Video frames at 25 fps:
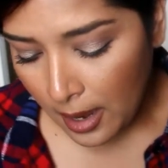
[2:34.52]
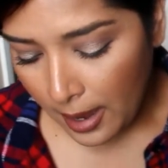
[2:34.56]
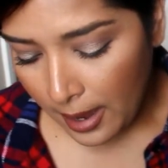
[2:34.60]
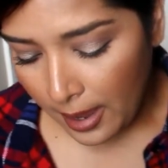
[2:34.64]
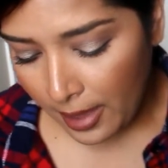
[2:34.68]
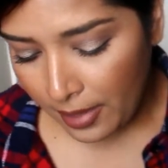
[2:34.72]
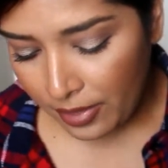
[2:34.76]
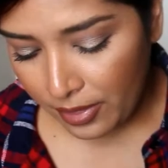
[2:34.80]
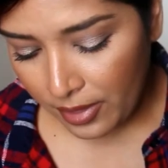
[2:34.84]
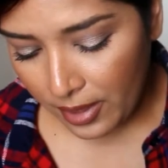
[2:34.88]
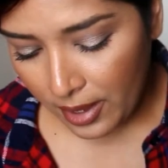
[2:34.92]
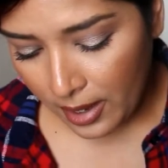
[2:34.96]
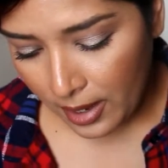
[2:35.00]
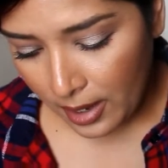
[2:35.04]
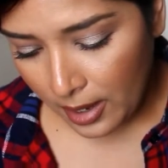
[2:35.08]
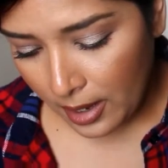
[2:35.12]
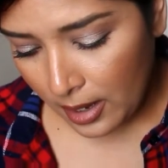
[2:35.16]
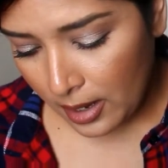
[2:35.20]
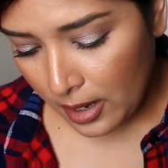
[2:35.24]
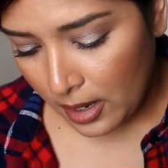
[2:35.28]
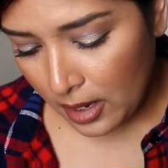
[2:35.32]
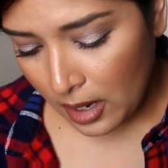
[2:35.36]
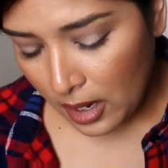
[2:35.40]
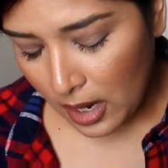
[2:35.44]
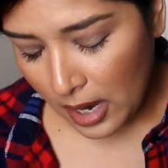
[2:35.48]
And
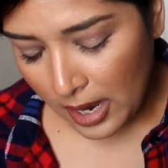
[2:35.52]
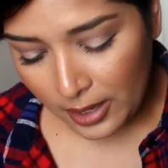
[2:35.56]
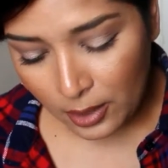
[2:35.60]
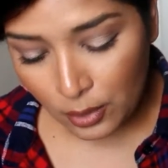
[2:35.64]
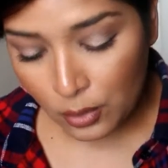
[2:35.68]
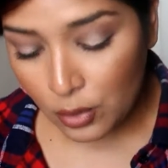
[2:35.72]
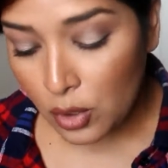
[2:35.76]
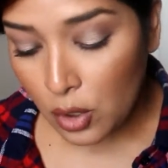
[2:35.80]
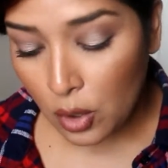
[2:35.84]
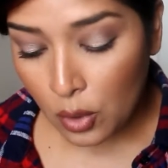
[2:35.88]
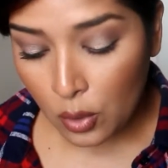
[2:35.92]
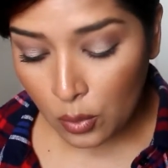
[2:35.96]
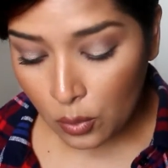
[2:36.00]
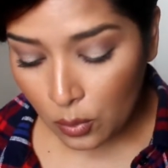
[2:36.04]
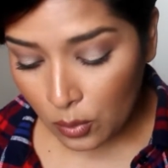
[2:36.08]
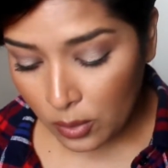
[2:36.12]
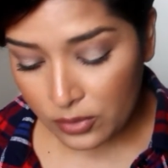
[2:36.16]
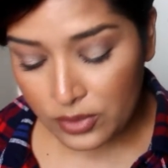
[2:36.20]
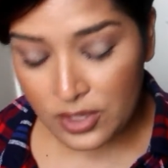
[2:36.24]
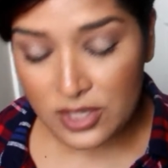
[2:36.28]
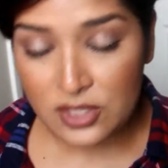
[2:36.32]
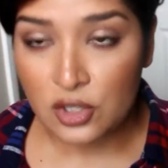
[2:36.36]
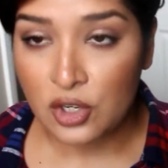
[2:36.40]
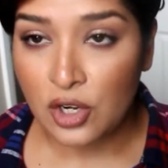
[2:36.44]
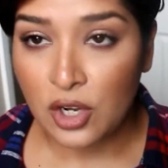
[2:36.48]
then, I don't know,
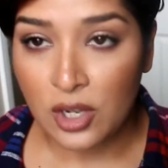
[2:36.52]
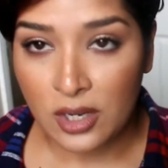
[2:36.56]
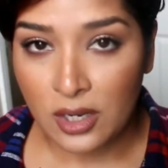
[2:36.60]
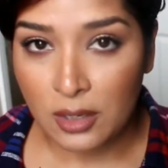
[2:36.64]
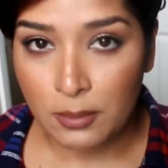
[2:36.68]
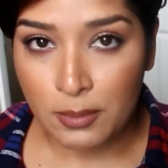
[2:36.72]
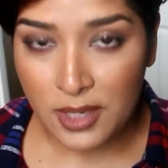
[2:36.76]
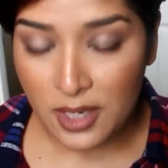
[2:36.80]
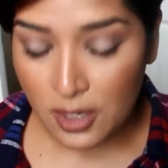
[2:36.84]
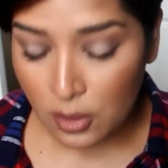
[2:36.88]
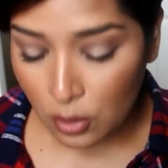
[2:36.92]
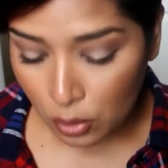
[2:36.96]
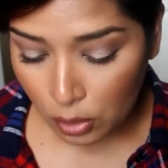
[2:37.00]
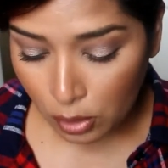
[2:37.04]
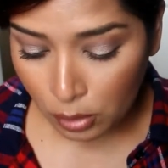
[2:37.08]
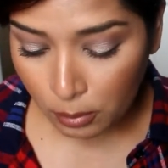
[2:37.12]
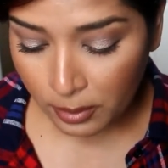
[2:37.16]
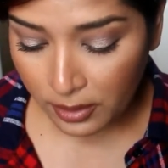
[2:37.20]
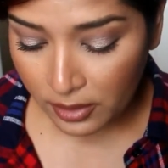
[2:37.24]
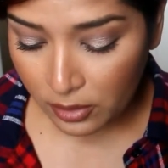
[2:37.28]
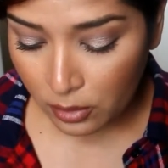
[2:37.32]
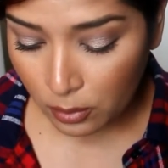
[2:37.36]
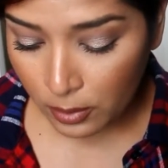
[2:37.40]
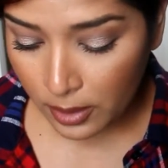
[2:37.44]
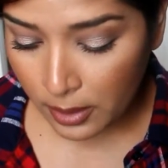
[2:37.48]
these are not going to be in order
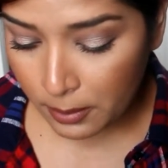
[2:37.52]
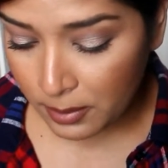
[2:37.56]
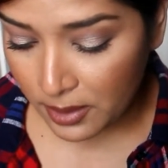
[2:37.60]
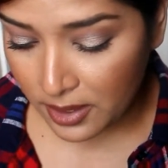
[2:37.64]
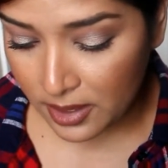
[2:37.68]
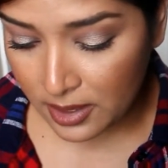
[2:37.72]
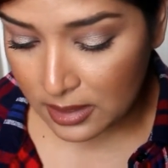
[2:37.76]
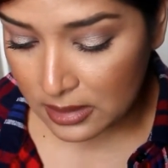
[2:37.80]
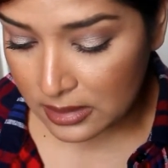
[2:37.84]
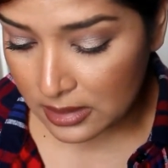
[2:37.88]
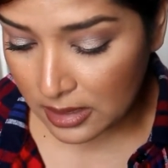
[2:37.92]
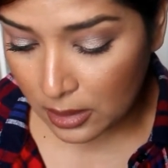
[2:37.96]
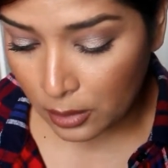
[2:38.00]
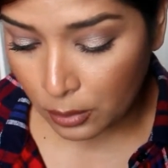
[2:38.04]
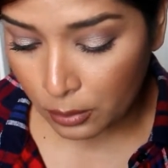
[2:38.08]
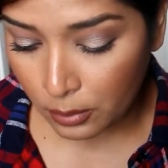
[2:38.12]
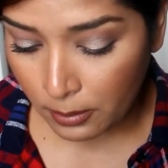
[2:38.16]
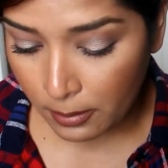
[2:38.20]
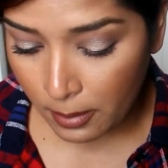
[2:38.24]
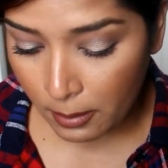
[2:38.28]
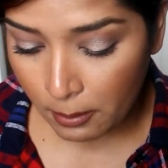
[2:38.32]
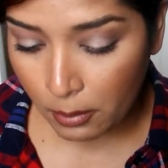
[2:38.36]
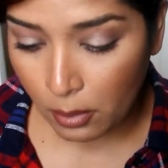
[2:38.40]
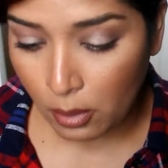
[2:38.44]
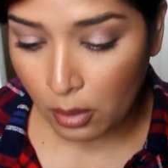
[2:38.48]
by the way because I don't
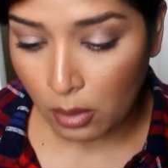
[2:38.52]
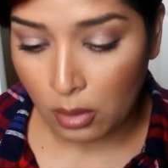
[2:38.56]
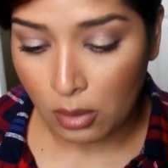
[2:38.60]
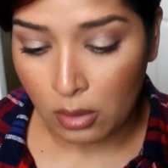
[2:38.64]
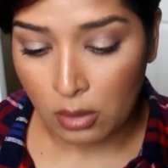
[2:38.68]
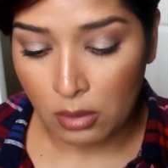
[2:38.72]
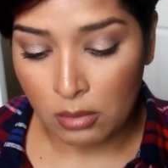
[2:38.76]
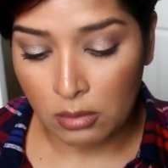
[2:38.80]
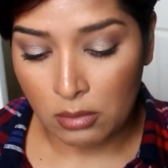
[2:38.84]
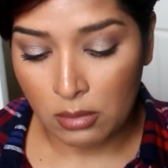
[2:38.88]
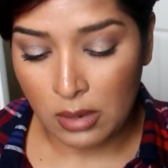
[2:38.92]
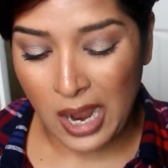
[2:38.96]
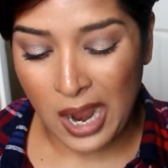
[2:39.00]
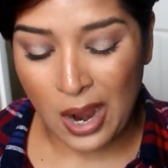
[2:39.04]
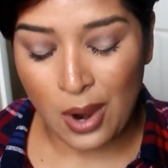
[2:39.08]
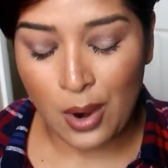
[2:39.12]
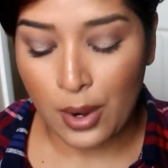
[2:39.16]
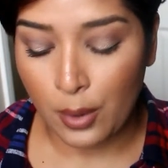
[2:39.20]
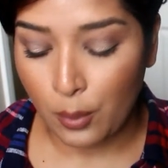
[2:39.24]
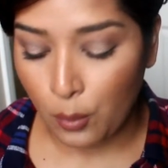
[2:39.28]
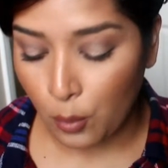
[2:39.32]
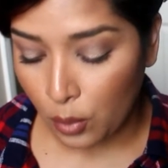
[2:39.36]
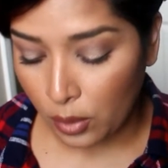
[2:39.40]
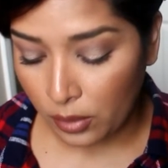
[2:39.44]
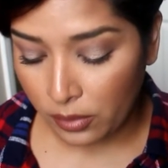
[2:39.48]
remember how
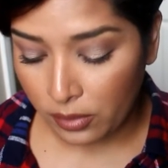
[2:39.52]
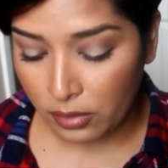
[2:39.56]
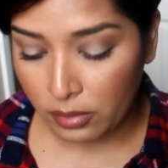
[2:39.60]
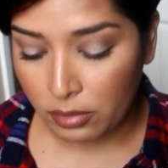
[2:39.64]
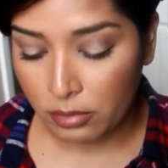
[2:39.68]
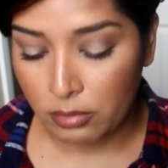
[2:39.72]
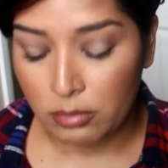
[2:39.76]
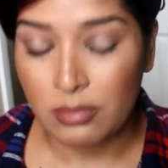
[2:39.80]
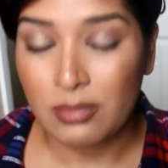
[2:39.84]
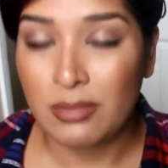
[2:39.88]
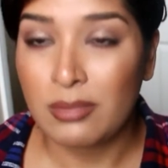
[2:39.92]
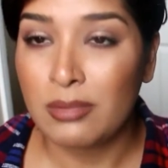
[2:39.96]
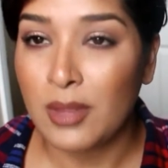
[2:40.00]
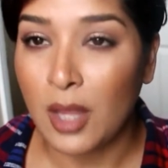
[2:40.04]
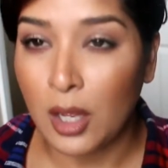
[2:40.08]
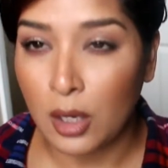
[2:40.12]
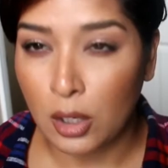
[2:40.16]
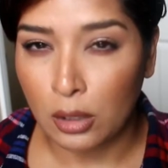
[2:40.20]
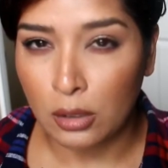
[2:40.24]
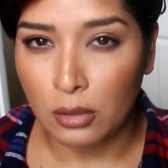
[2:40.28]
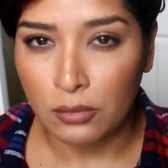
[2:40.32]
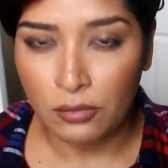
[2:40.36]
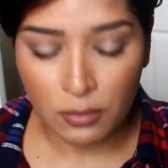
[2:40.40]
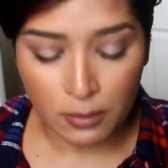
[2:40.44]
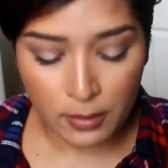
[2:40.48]
I wore them. Not
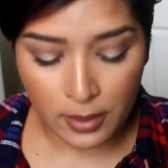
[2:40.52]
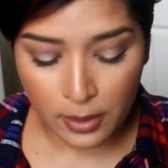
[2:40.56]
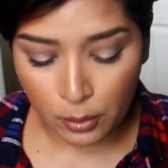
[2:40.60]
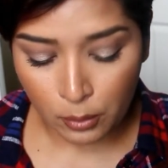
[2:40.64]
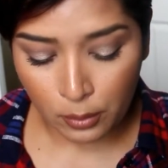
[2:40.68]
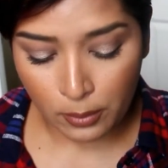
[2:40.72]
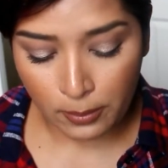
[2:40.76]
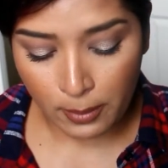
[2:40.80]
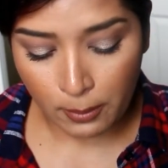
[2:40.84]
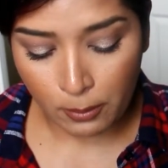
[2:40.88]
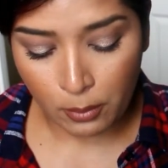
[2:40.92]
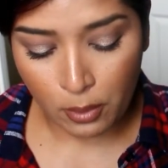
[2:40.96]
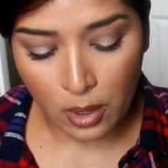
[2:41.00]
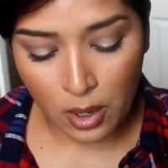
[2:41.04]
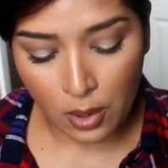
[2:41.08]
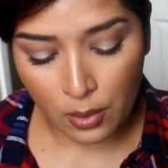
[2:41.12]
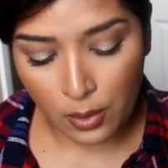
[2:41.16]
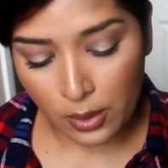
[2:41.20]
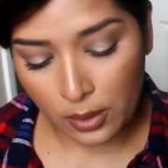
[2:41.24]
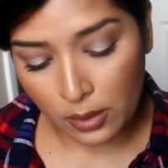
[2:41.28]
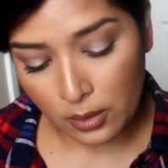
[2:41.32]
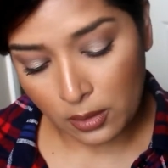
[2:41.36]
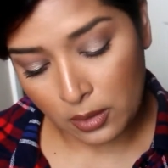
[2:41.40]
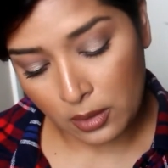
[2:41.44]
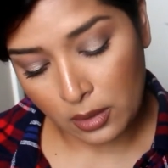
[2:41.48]
all of them. I don't remember
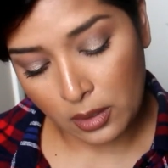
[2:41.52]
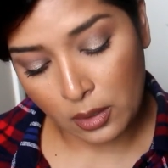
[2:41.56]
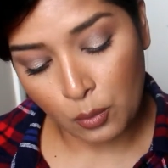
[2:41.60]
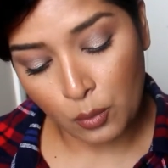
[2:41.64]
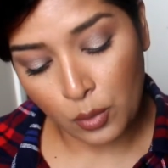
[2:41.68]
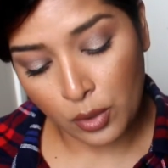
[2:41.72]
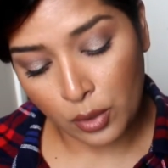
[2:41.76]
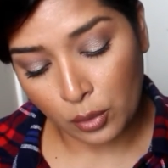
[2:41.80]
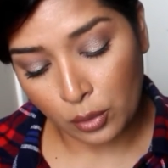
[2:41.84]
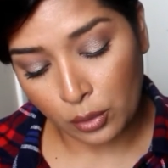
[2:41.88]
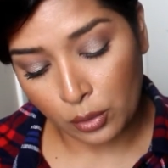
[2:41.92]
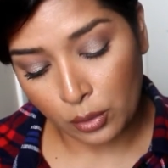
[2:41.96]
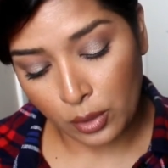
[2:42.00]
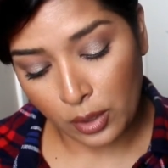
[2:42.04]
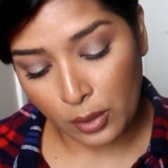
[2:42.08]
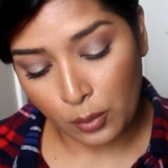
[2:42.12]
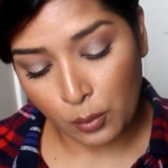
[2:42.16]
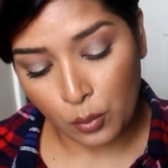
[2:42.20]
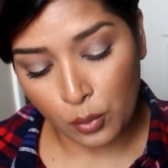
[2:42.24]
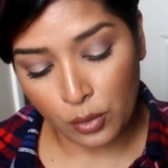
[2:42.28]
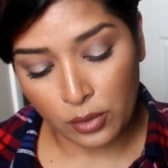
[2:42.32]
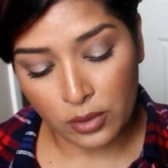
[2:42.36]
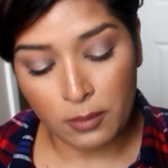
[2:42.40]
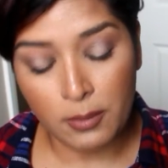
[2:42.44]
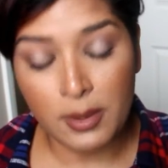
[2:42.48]
how, in what order I
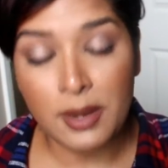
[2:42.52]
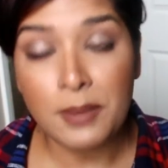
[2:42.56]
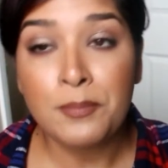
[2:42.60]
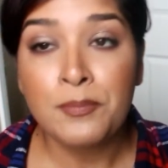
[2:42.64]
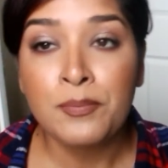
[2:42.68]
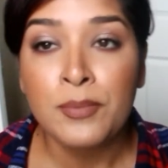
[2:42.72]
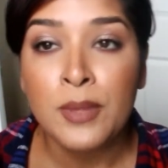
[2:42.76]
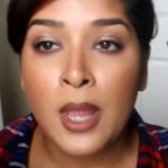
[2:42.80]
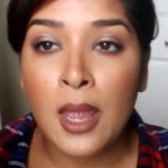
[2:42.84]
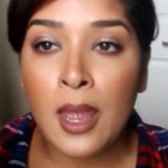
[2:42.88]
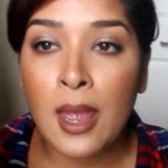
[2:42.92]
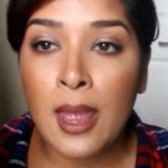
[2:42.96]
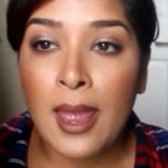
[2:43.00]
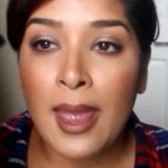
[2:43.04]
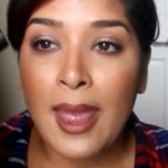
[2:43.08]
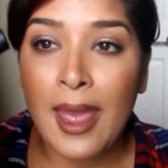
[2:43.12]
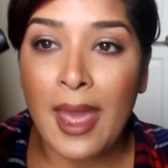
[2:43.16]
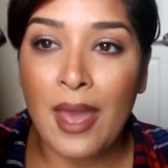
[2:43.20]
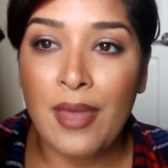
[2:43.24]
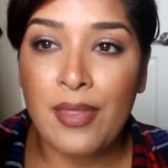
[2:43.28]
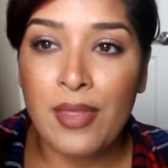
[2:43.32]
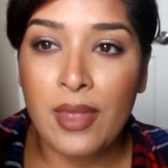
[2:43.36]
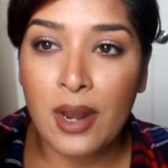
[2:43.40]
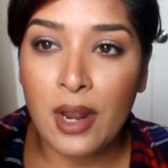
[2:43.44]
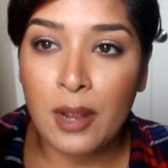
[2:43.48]
wore them in.
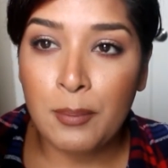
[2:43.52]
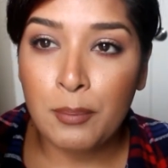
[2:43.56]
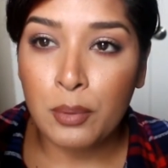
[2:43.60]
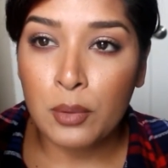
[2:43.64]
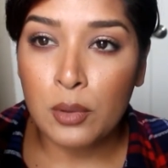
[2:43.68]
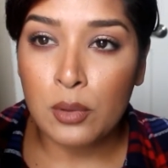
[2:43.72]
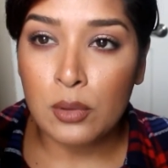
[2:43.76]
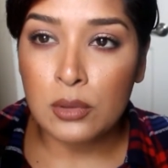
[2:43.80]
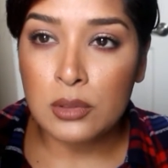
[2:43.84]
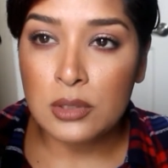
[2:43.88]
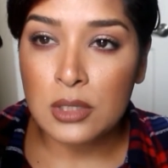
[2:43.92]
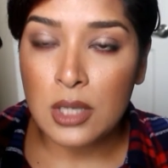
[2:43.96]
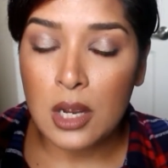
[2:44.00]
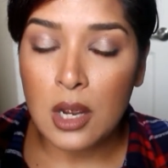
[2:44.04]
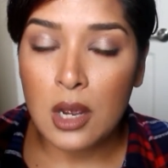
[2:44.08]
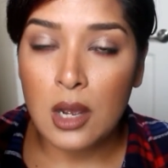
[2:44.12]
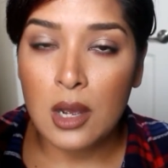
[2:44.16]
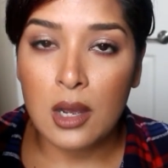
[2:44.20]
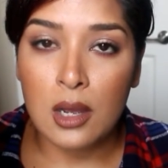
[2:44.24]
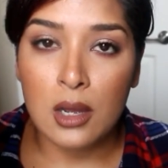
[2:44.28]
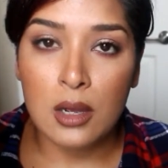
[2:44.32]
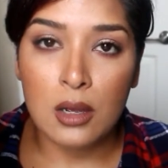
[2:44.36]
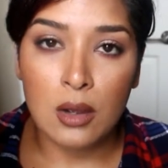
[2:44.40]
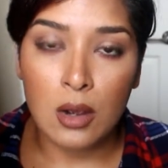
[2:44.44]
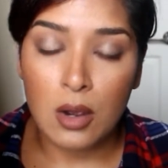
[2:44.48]
And then I pulled
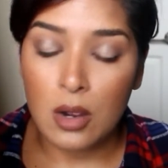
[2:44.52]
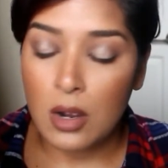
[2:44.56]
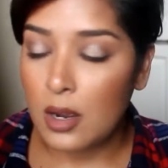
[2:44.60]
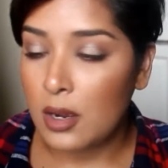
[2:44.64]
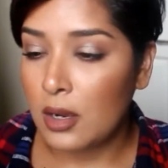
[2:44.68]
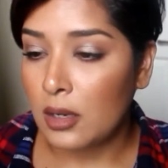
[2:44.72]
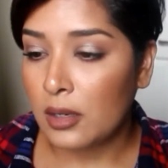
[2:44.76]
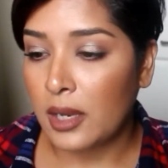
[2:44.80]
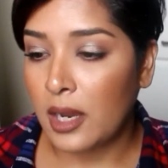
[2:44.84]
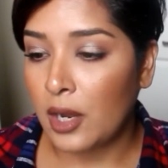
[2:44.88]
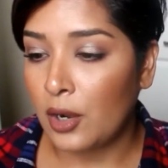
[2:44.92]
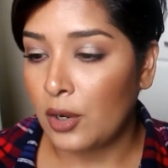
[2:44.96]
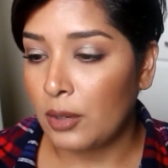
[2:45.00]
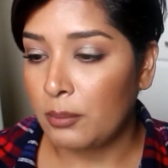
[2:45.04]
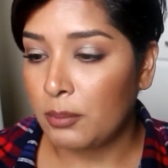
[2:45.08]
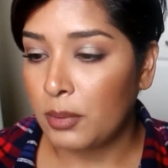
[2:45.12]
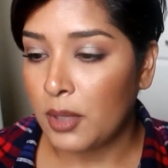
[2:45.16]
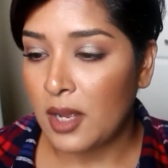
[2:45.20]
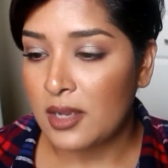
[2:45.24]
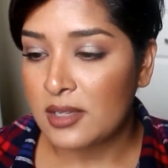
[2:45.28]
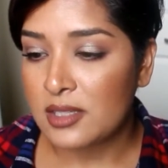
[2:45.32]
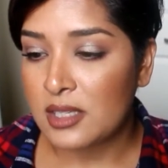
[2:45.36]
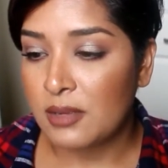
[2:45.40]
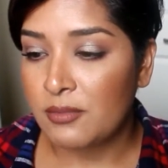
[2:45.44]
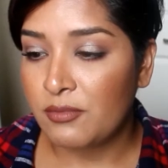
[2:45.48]
uh, Cherry
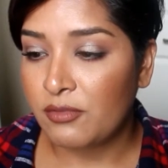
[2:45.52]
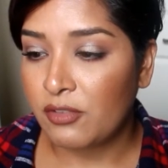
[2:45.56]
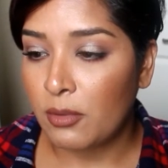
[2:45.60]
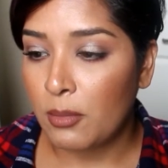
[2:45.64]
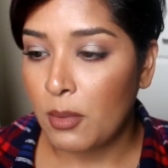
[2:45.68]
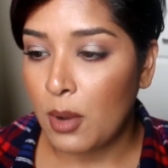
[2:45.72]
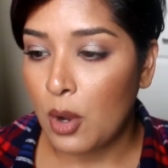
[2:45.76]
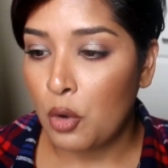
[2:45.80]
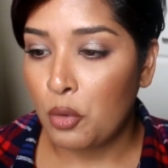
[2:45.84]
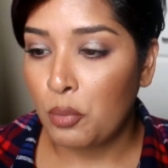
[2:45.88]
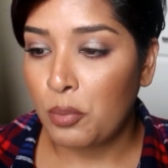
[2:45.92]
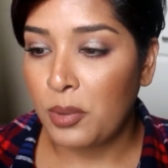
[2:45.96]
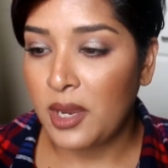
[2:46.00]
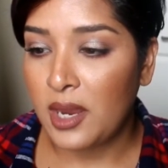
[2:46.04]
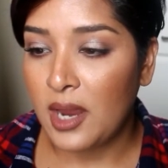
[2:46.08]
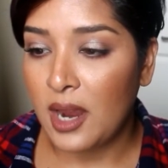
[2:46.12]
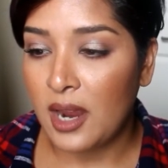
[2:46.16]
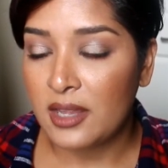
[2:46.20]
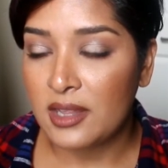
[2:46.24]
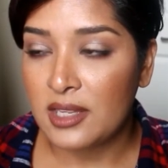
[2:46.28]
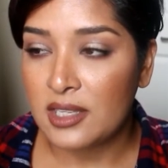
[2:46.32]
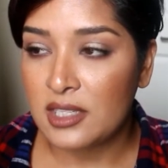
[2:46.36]
Blossom from OPI.